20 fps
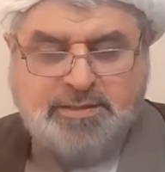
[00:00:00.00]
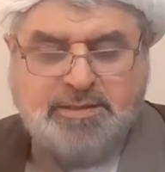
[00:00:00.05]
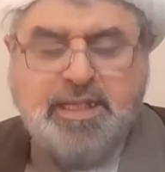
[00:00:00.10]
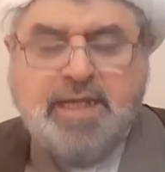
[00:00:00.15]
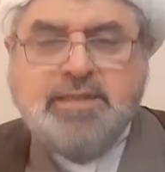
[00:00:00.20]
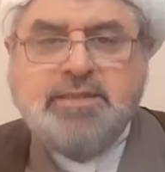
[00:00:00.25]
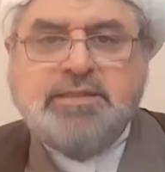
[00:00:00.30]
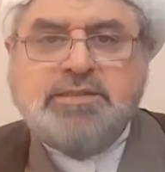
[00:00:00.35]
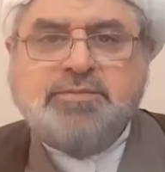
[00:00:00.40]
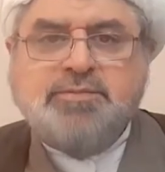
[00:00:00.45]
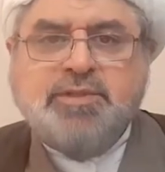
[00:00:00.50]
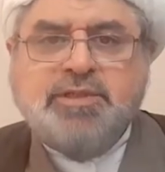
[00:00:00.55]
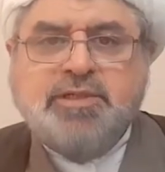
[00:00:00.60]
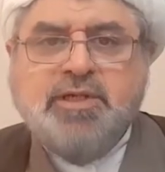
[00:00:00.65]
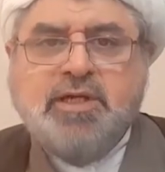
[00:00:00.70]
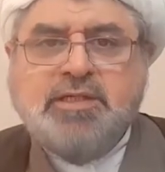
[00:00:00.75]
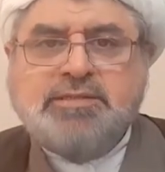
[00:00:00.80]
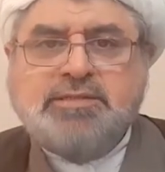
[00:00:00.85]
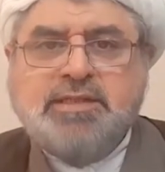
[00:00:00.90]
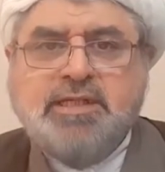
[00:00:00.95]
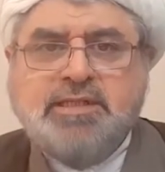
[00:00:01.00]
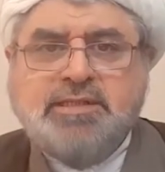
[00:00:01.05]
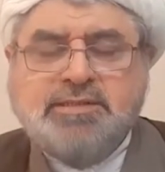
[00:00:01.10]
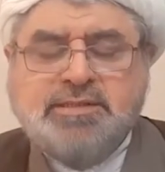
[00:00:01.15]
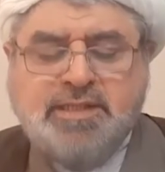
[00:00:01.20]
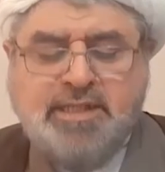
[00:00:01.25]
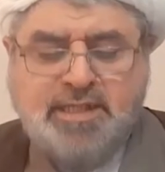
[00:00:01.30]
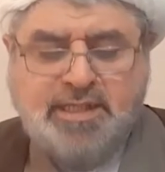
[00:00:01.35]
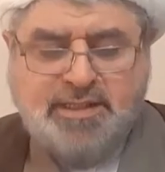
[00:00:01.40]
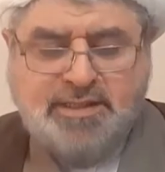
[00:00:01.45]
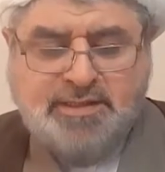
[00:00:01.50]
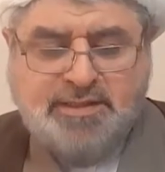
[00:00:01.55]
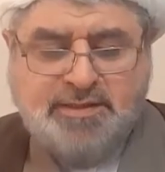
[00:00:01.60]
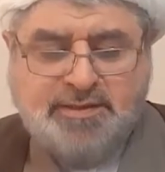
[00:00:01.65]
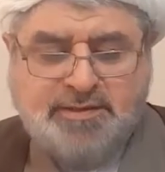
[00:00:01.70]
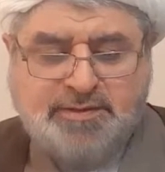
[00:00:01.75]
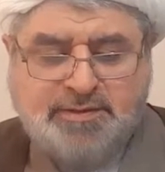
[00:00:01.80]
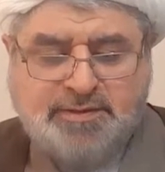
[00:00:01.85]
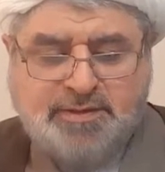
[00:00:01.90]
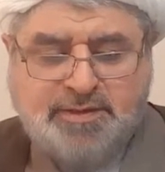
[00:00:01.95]
That is because they say,
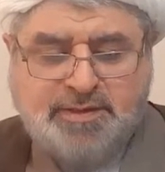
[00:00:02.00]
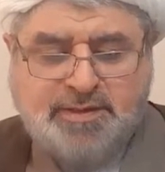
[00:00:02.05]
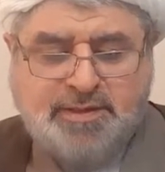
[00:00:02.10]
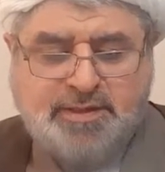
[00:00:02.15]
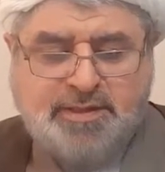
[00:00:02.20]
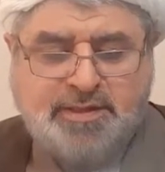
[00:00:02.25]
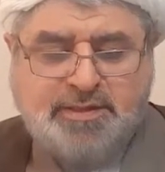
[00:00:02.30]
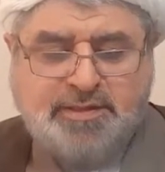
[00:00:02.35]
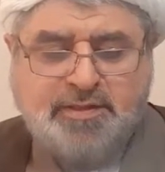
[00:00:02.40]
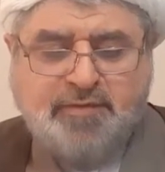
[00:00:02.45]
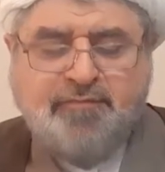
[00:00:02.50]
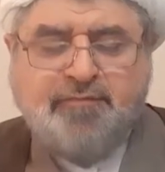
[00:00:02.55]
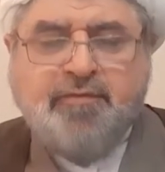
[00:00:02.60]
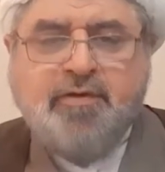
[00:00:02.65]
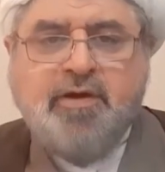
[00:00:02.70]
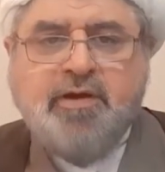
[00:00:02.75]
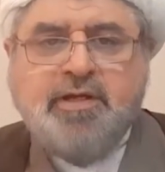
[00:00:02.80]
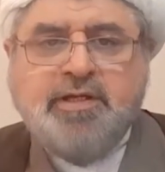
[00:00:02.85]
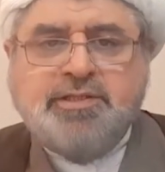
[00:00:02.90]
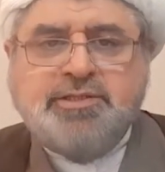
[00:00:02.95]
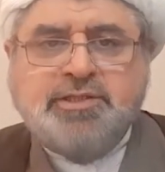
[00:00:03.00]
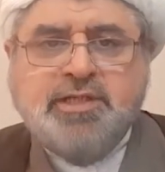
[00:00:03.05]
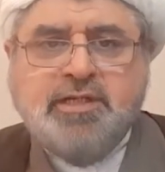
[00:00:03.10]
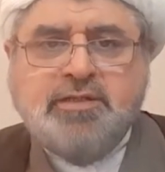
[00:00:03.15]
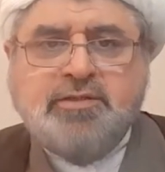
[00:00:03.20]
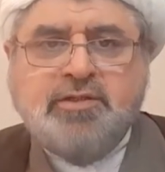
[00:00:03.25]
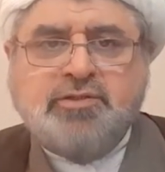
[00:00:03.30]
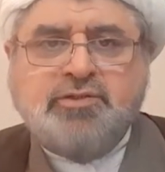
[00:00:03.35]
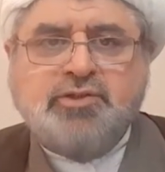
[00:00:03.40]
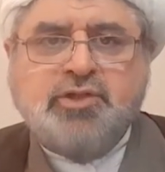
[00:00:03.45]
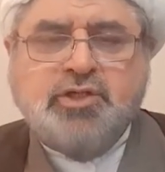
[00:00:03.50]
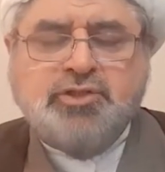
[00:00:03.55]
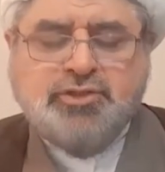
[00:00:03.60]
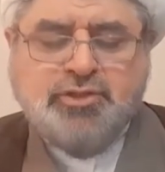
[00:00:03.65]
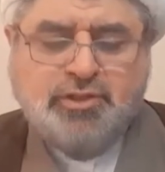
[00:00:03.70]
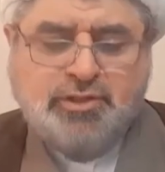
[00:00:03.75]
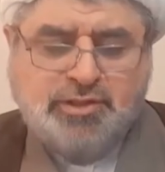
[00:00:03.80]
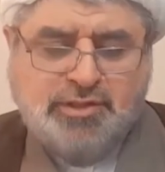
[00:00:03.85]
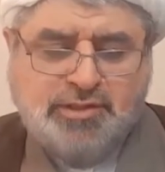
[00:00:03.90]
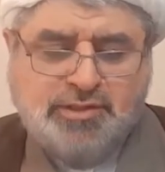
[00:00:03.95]
the fire shall not touch
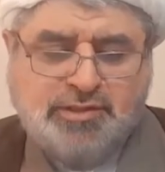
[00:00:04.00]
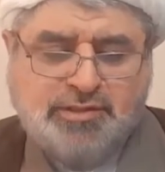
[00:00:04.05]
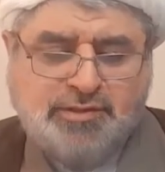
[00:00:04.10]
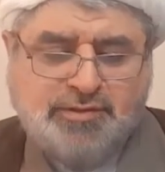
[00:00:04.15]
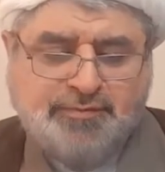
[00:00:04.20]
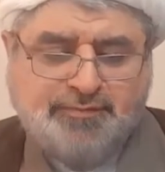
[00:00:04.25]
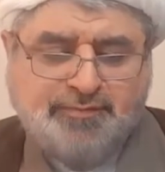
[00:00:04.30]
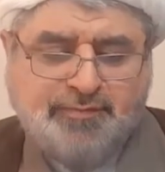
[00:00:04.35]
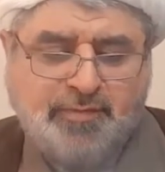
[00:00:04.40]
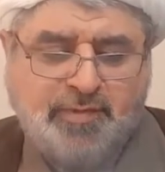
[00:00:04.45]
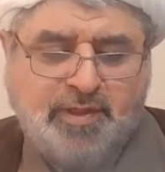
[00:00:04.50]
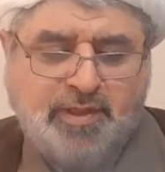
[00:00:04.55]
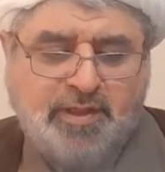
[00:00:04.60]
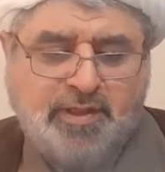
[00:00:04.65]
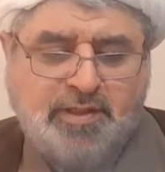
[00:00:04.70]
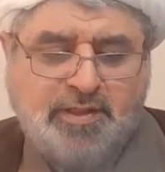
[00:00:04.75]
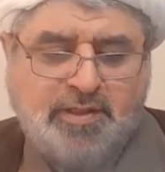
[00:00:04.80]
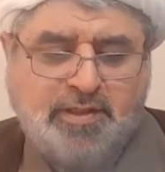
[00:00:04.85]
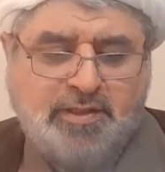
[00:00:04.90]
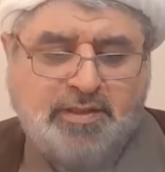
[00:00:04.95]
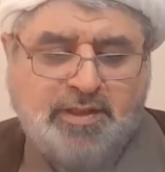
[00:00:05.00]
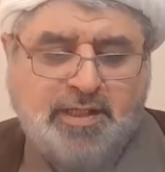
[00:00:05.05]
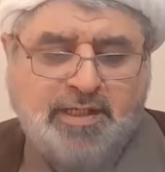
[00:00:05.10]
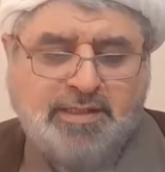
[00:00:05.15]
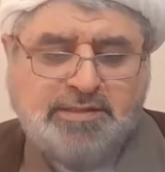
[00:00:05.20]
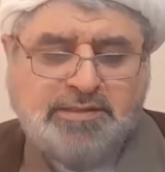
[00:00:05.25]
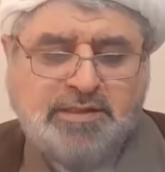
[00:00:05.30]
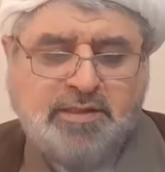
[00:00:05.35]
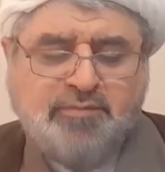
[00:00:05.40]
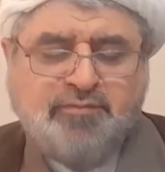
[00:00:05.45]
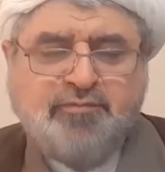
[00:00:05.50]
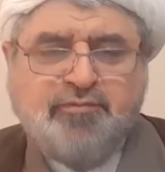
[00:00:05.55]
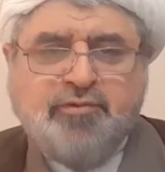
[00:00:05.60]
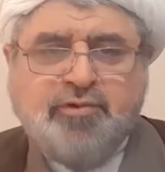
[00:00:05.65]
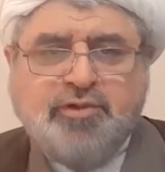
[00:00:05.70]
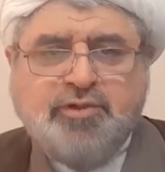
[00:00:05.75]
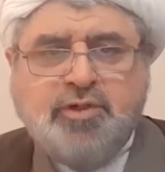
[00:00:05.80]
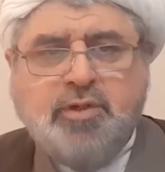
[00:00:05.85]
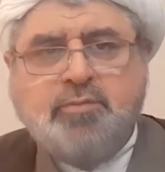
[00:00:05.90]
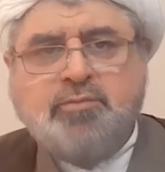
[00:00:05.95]
us except for a
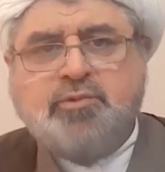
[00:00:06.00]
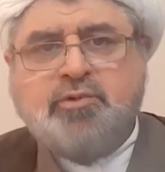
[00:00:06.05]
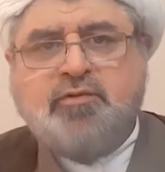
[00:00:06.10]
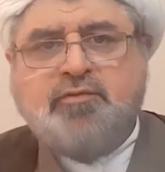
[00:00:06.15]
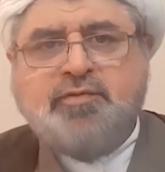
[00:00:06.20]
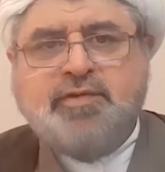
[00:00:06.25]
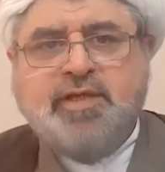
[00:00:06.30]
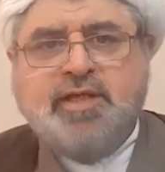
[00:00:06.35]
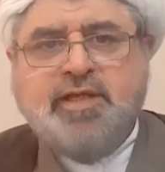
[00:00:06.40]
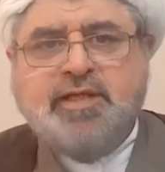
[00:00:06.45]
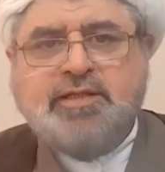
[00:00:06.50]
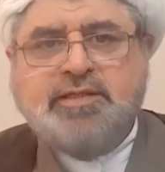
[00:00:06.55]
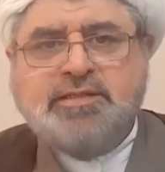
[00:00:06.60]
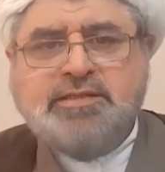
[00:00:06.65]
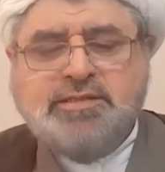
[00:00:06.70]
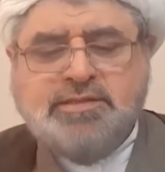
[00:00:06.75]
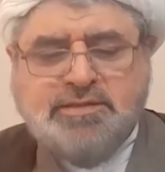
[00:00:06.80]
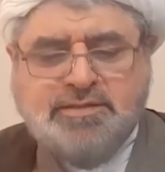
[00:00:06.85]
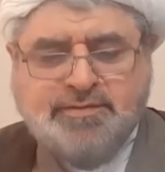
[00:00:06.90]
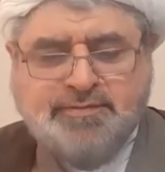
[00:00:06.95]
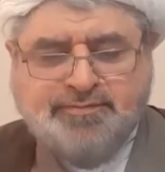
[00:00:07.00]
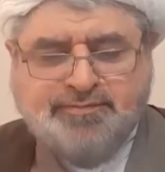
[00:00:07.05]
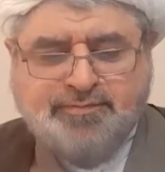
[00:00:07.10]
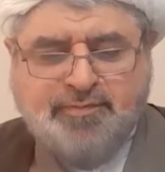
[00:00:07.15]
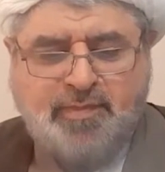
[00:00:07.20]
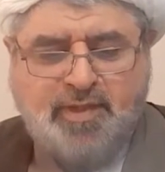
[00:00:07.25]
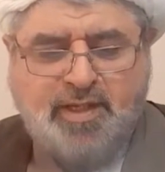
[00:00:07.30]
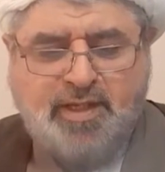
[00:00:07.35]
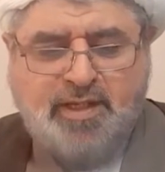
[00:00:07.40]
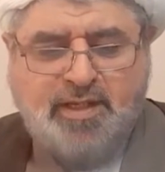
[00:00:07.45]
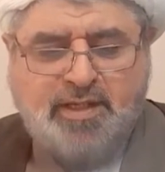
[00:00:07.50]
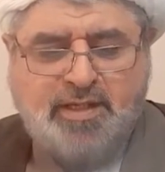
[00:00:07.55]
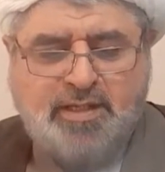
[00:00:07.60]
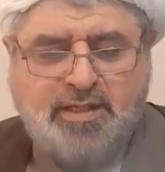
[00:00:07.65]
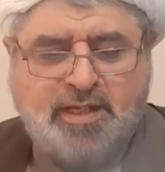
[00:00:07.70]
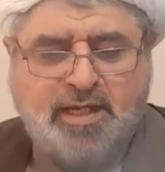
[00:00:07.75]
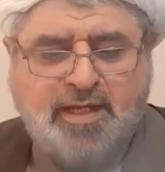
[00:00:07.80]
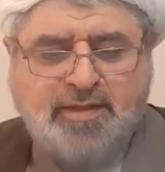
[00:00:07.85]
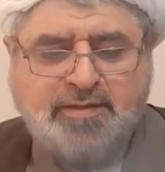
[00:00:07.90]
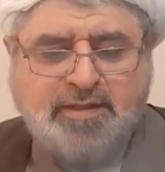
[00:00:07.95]
number of days,
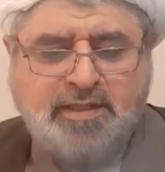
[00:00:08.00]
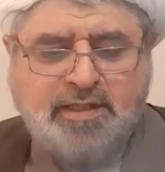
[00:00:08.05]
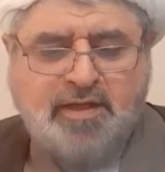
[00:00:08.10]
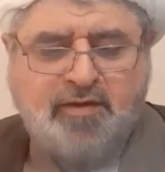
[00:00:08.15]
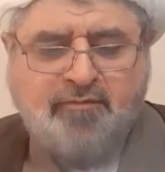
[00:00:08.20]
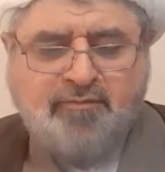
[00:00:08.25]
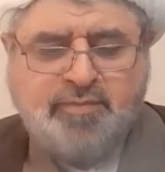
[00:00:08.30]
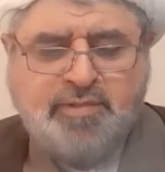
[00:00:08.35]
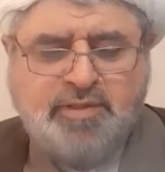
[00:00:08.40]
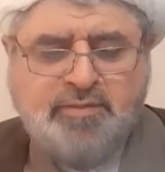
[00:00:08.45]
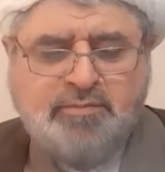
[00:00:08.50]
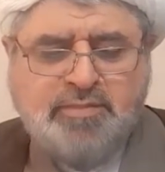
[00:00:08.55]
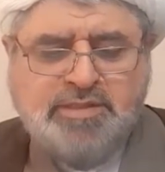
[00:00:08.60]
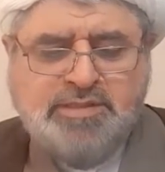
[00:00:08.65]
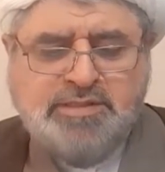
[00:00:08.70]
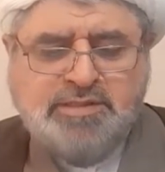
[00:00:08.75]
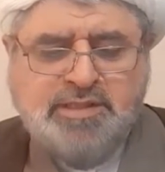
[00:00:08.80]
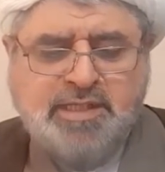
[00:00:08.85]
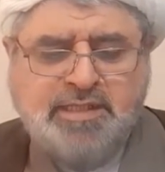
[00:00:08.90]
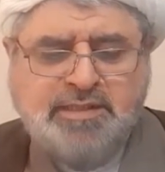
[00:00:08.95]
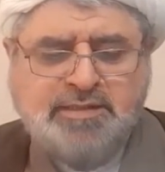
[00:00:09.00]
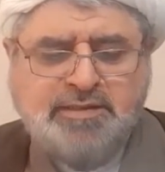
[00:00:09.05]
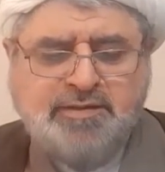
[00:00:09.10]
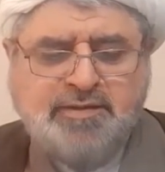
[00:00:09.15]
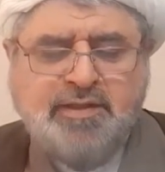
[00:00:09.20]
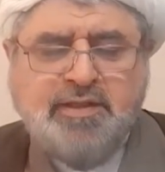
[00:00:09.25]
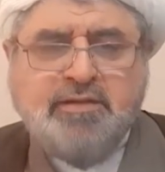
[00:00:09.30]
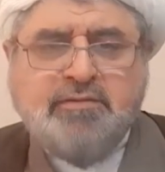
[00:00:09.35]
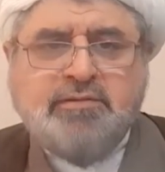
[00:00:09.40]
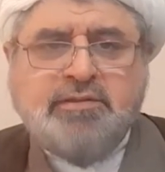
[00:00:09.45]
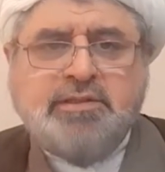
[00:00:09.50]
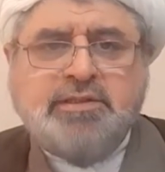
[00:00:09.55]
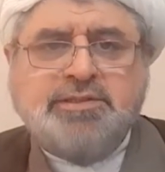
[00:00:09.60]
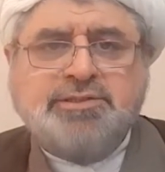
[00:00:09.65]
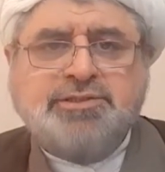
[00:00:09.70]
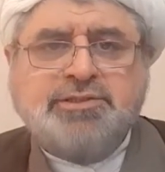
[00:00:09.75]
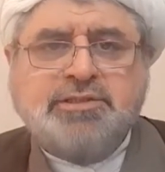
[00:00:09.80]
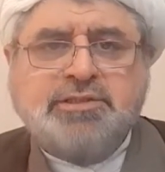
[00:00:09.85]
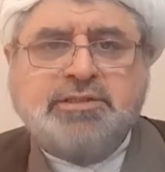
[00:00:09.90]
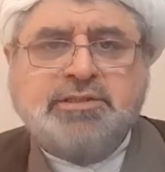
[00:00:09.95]
and they have been misled in their
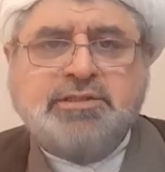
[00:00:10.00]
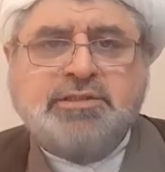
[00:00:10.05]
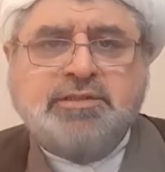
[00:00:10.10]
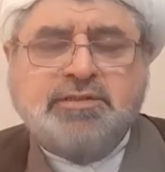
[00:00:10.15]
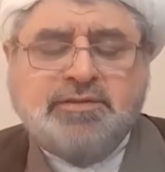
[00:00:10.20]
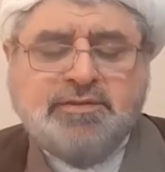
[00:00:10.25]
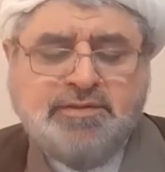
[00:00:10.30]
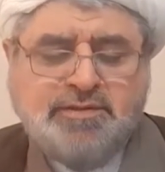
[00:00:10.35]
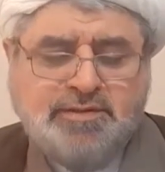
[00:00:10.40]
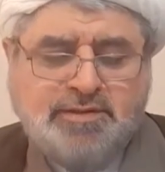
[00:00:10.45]
religion